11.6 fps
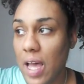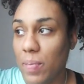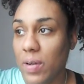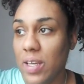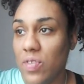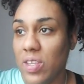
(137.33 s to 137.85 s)
I
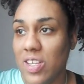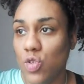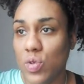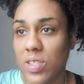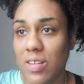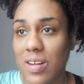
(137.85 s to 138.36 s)
believed that
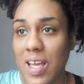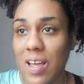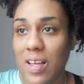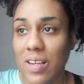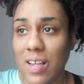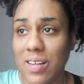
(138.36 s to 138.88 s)
this was a
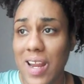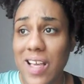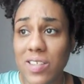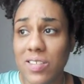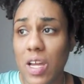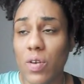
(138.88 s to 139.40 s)

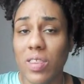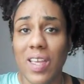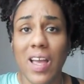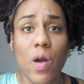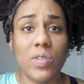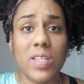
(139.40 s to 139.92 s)
necessary
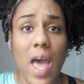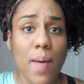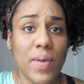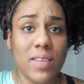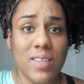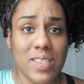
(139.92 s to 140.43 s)
thing. I was
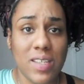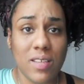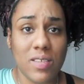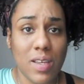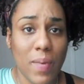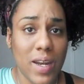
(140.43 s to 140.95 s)
happy to see
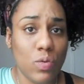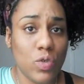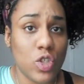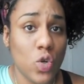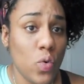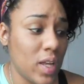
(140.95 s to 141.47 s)
that somebody was
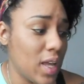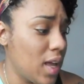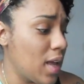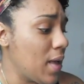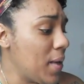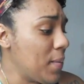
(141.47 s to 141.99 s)
doing it.